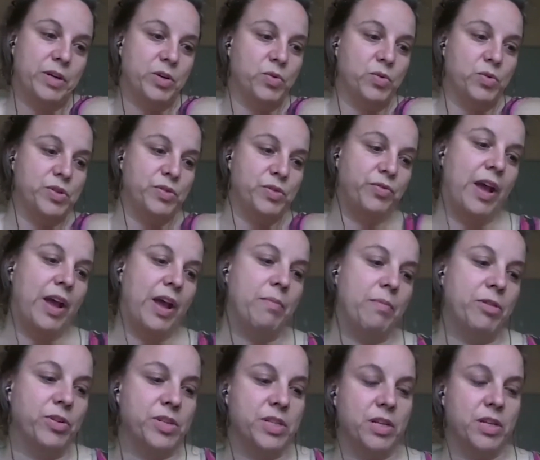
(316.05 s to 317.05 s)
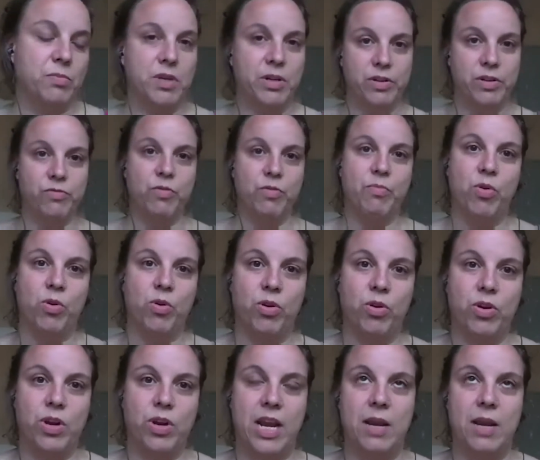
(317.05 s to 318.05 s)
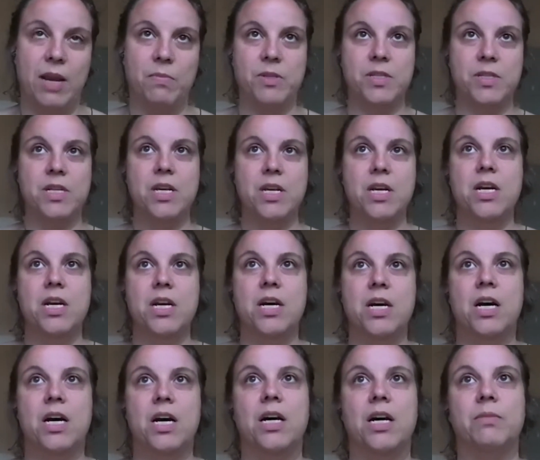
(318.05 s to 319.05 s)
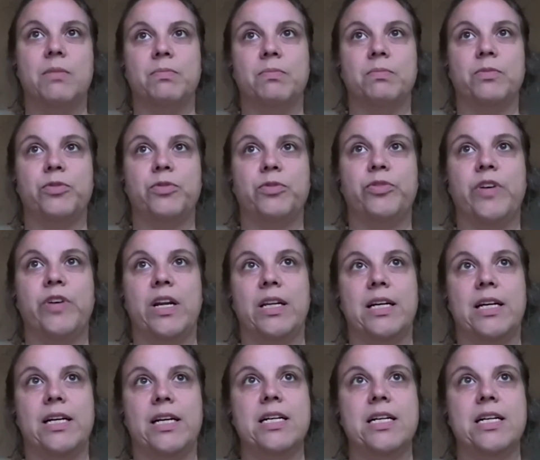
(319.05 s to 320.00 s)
who is a fabulous Liberian reporter named Fala,